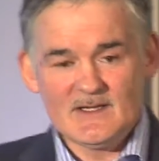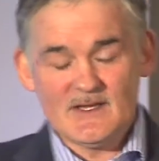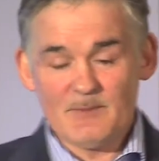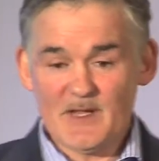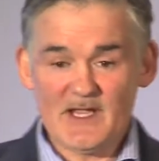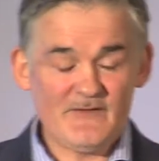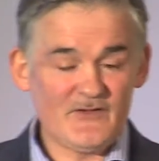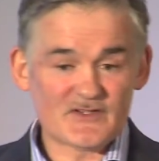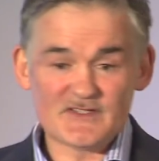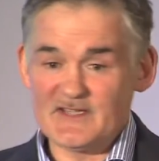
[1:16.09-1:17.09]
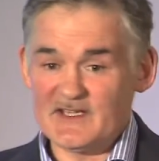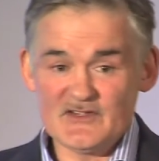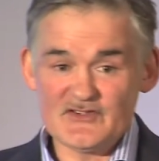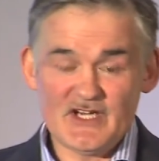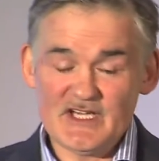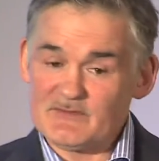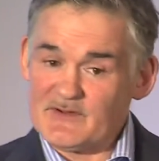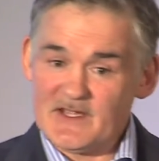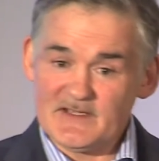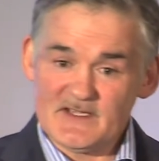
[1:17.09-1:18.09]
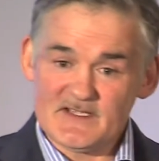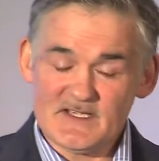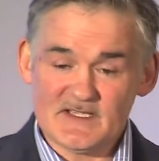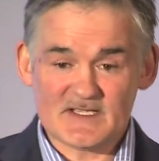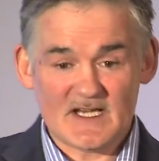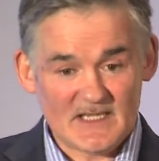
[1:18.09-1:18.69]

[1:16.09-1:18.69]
the behaviours didn't change with antecedents